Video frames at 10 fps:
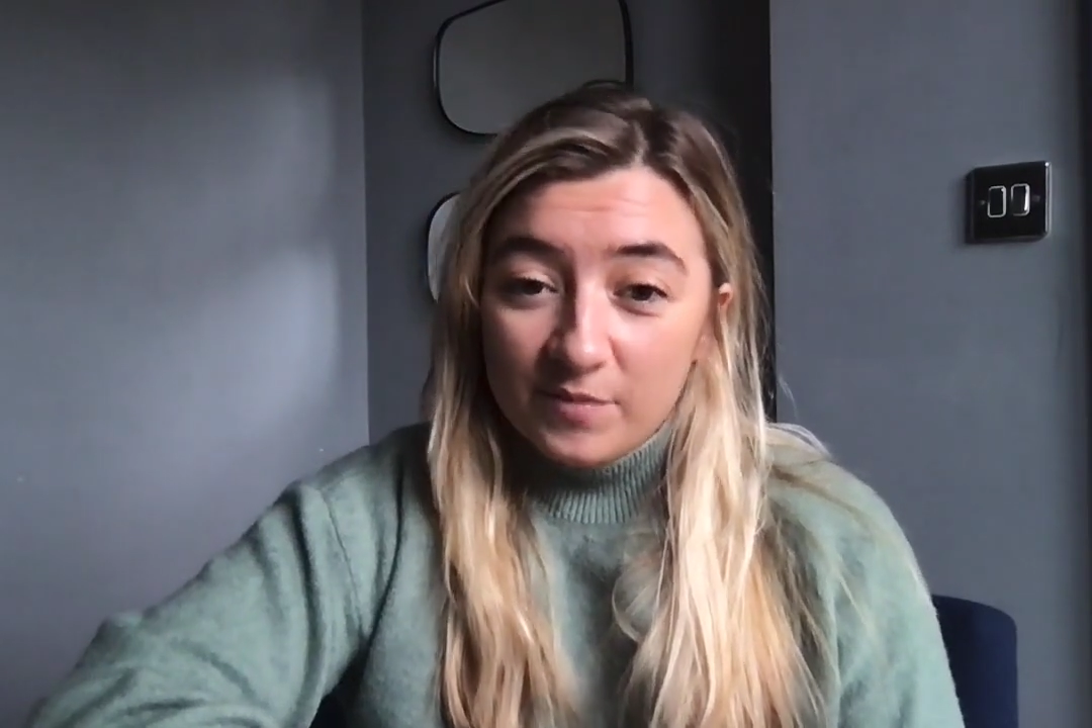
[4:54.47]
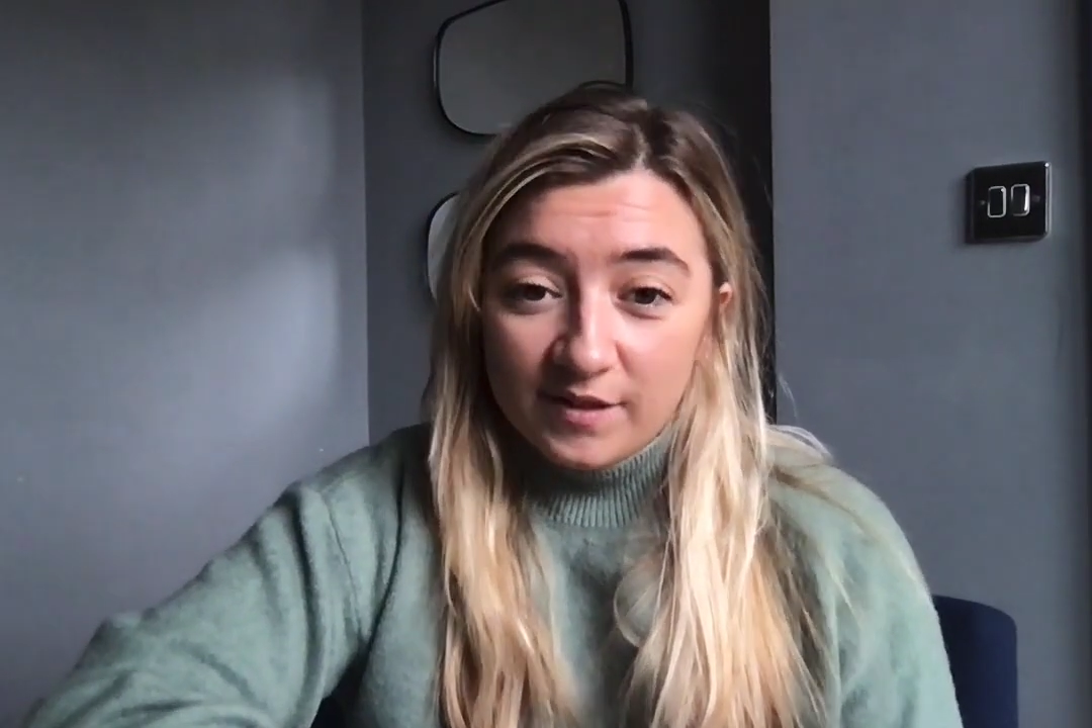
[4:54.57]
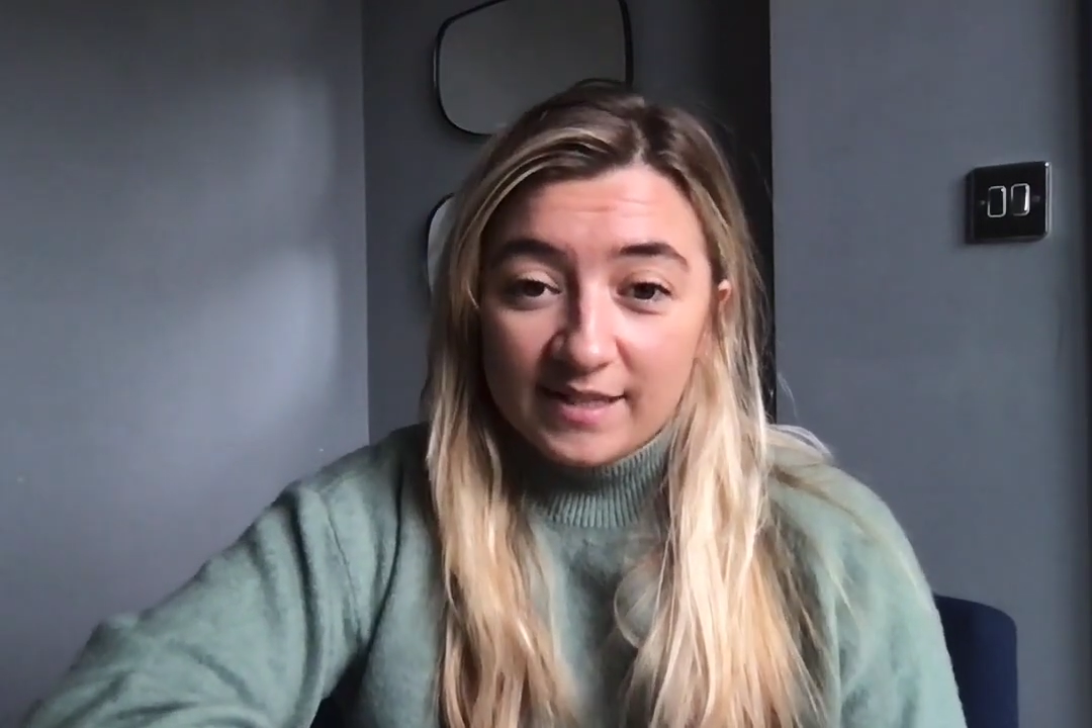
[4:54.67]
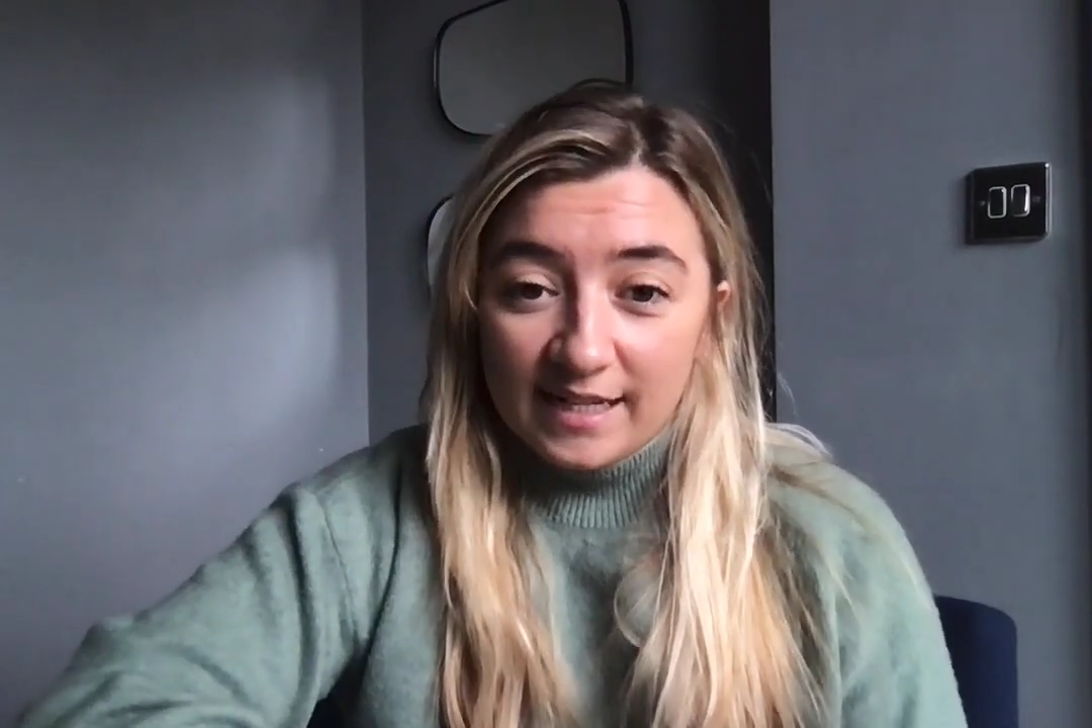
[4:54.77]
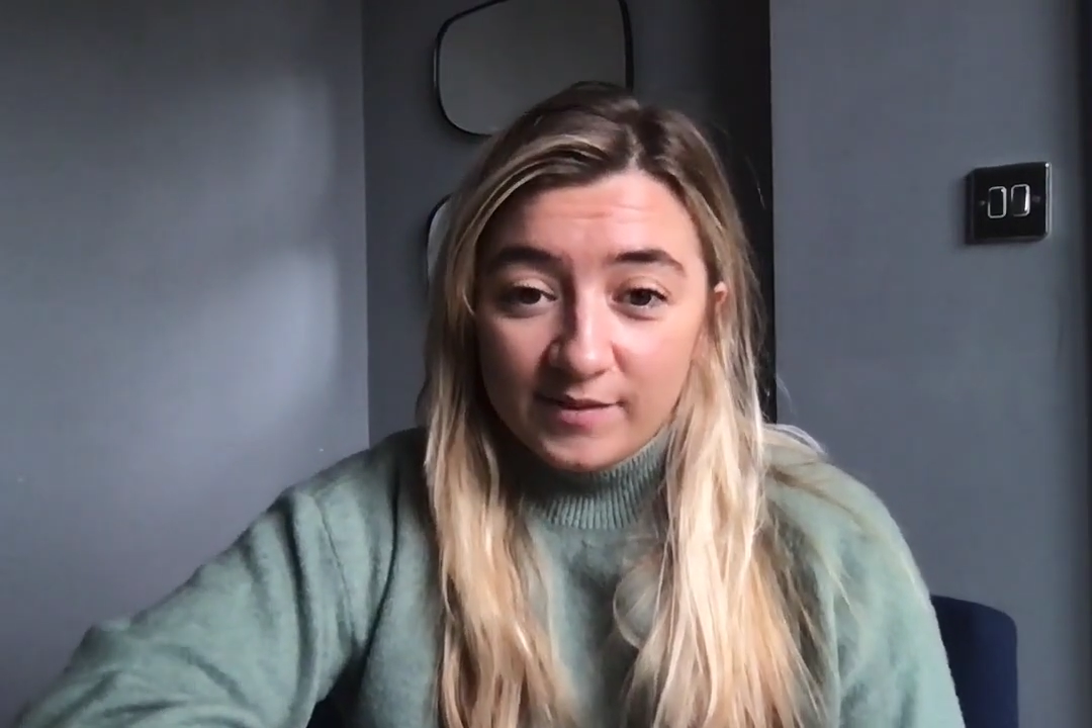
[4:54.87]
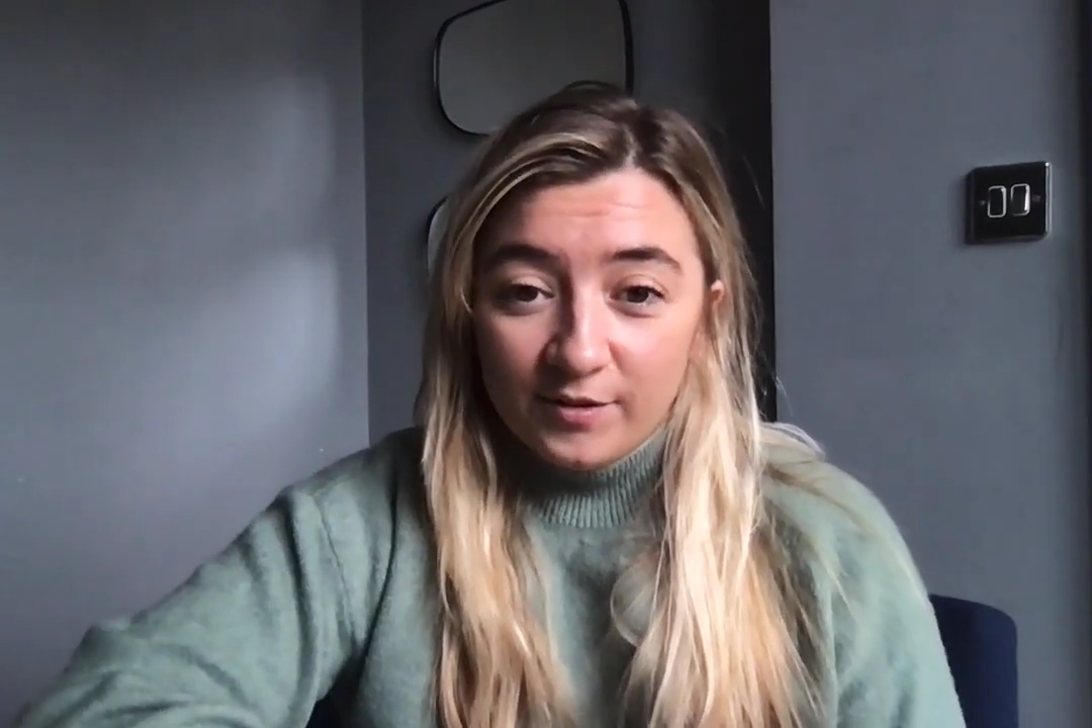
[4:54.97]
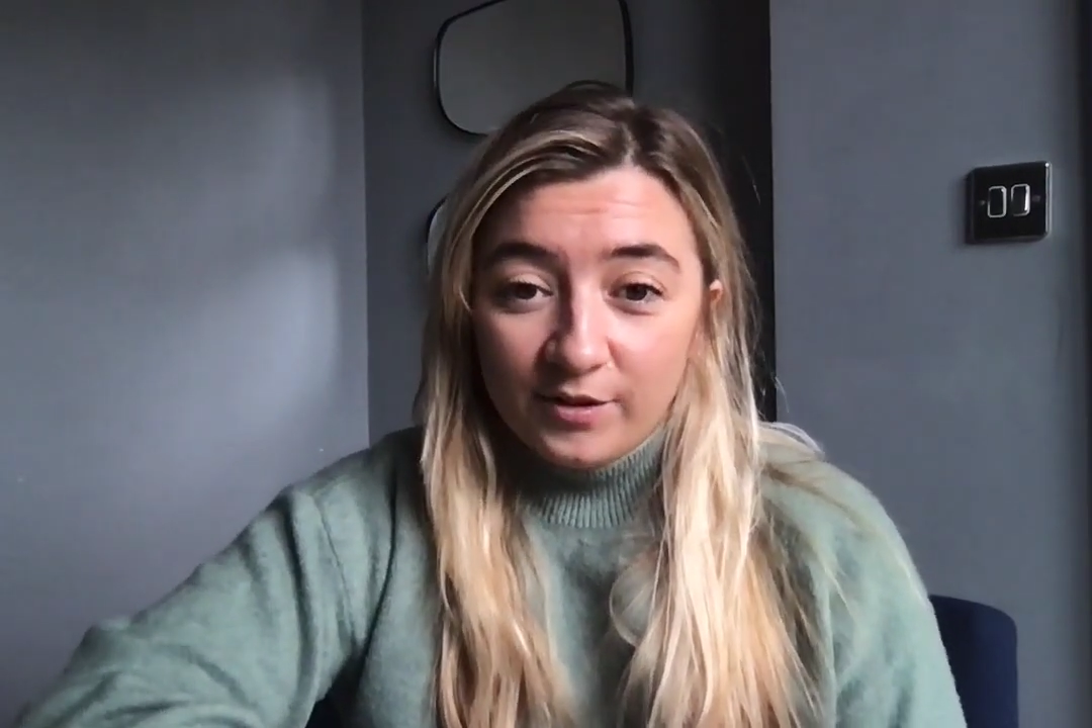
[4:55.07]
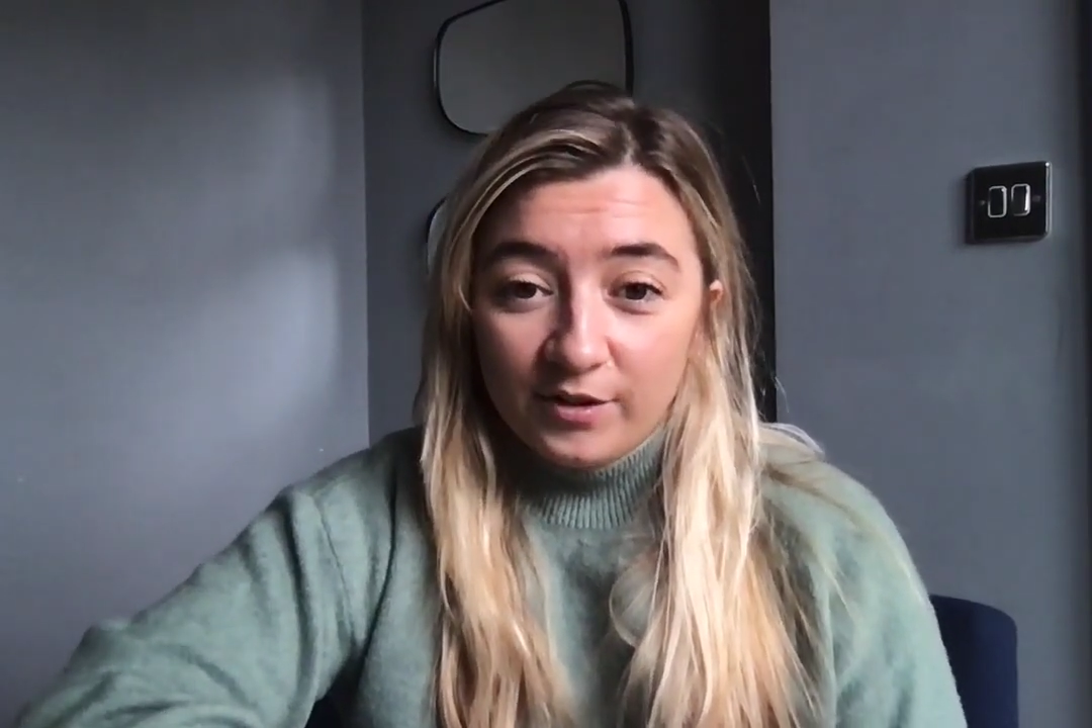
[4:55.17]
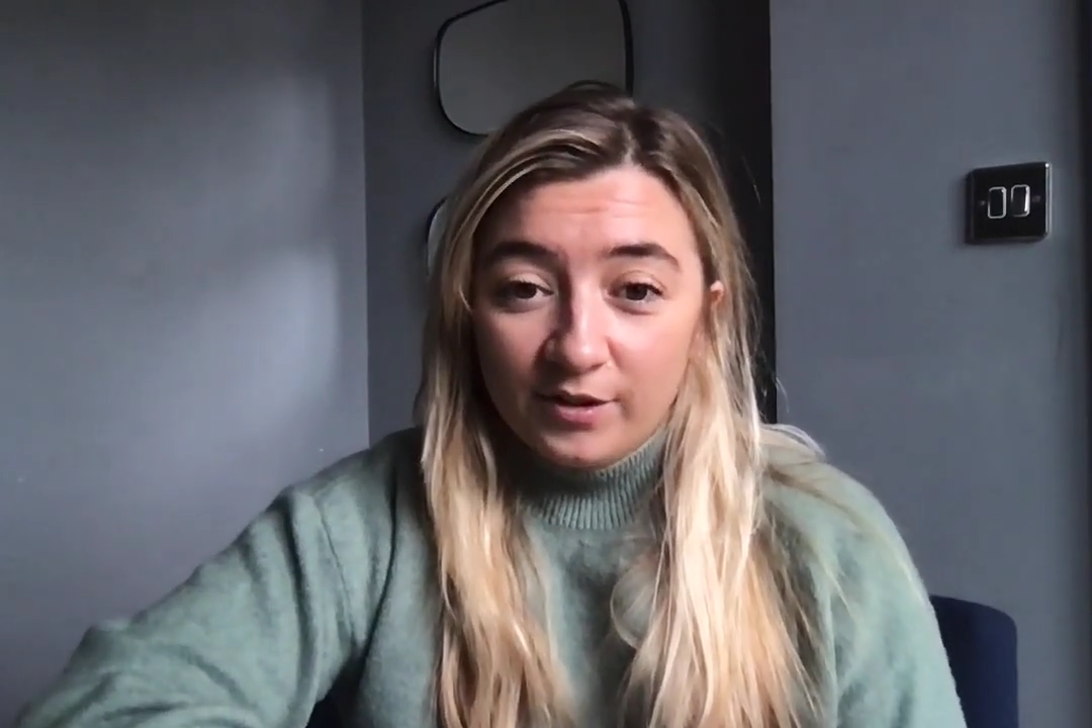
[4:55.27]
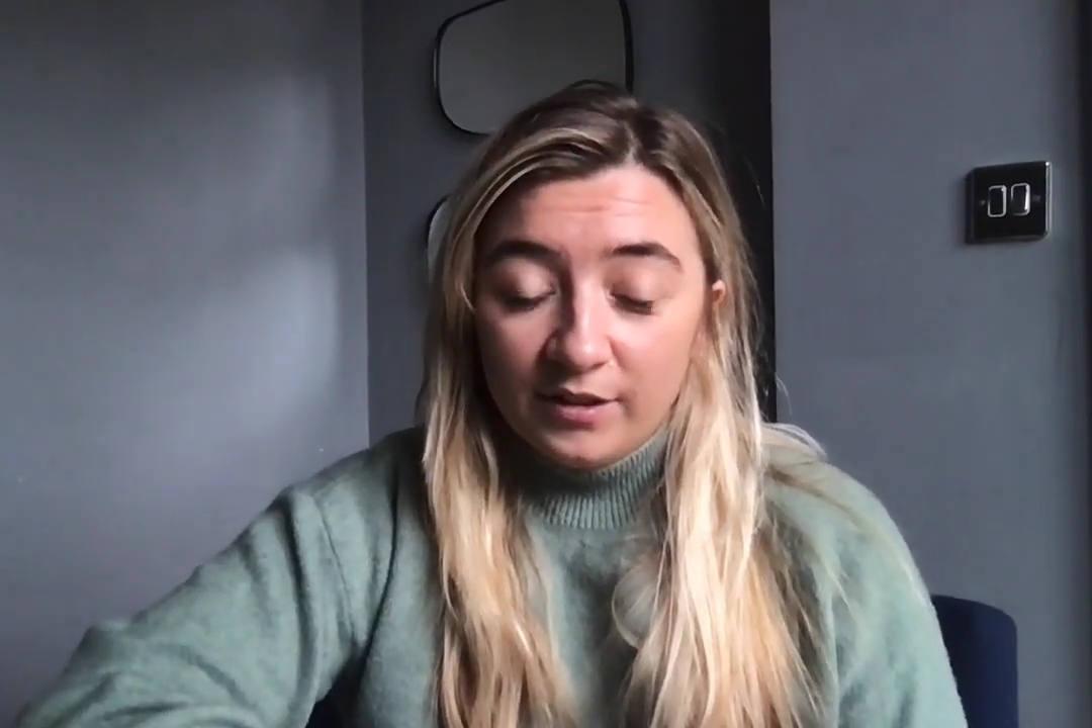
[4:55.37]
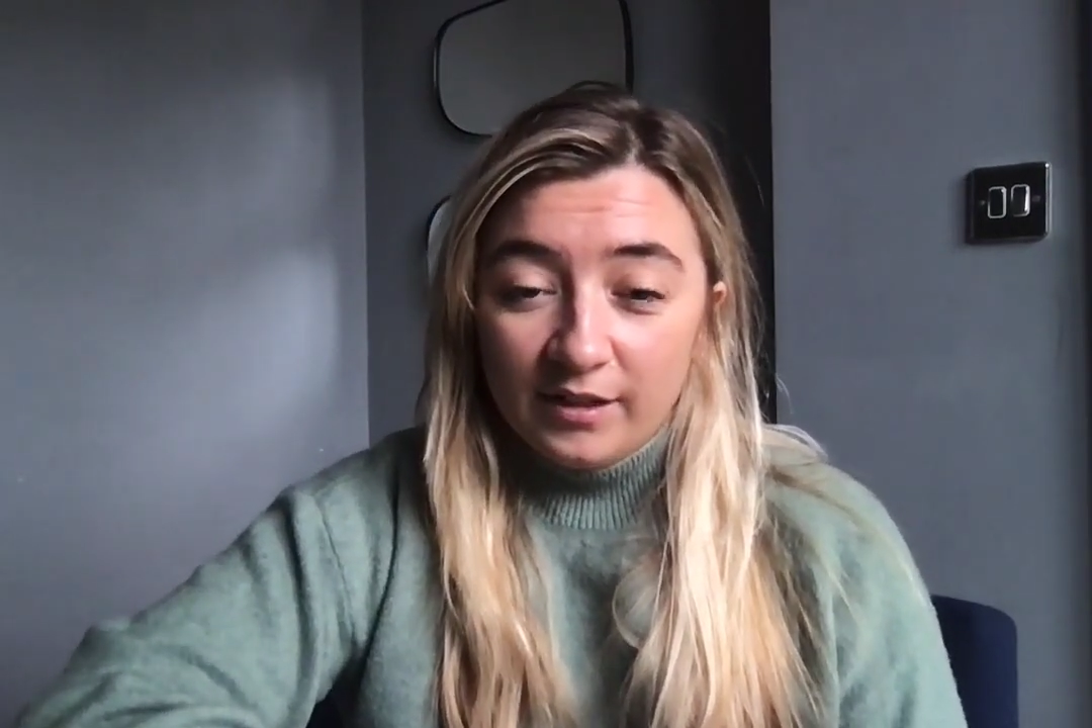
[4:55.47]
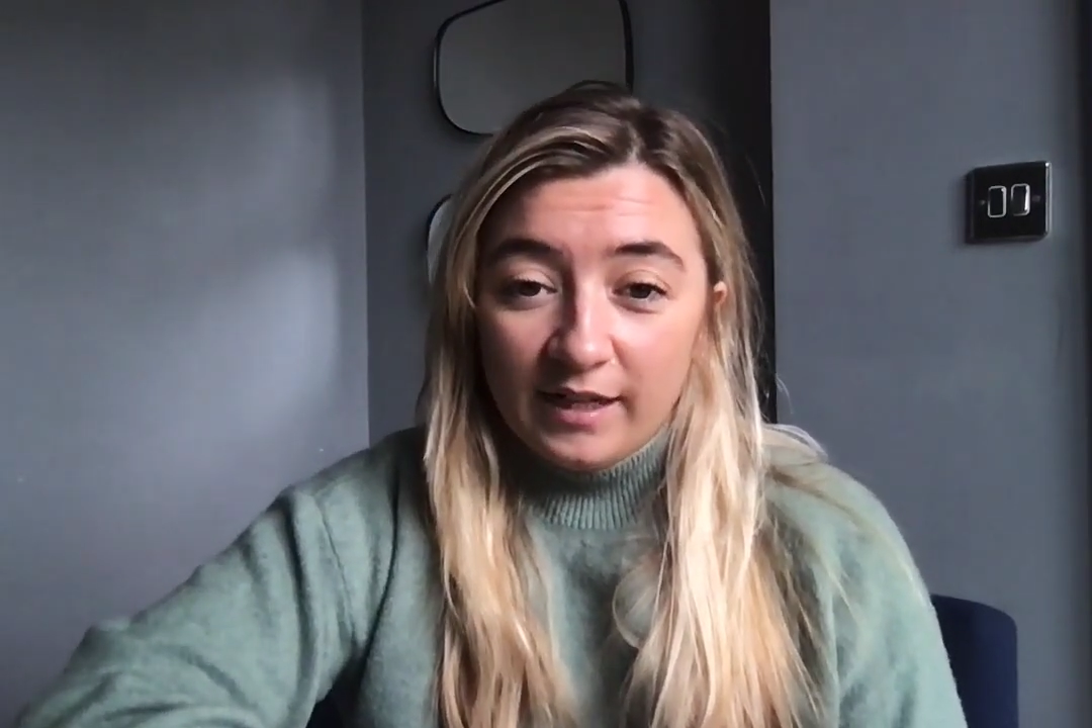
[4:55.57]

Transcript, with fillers: successful.